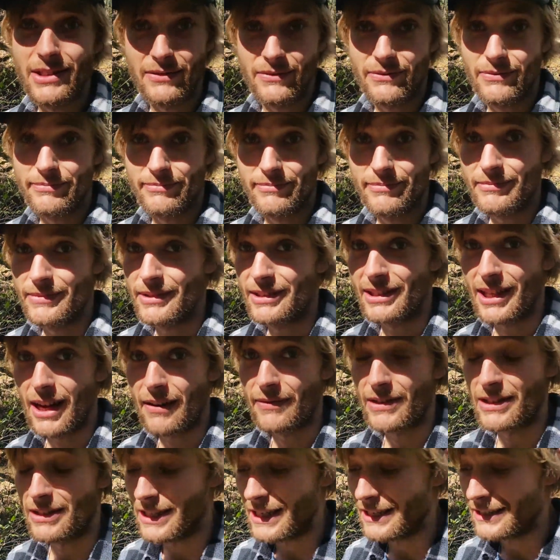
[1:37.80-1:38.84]
of stuff
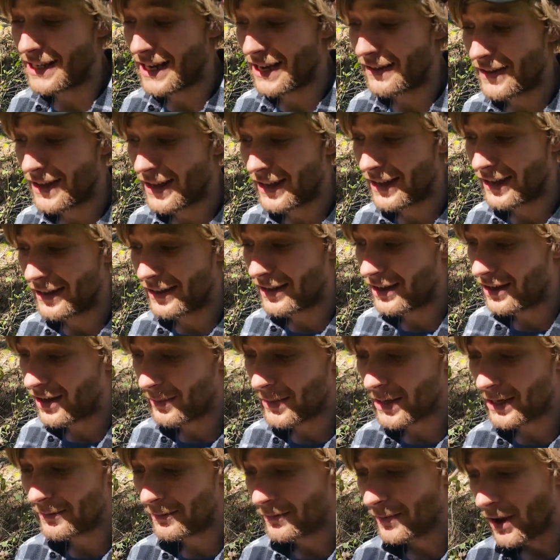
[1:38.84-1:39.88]
to dig down there. I
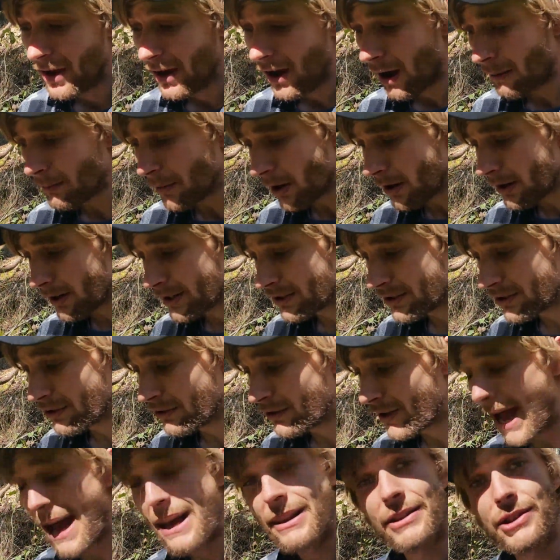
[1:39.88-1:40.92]
mean, I'm not going to
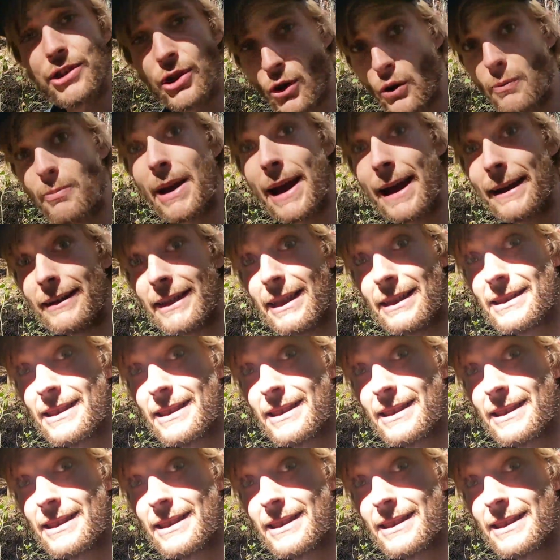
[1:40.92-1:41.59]
do too badly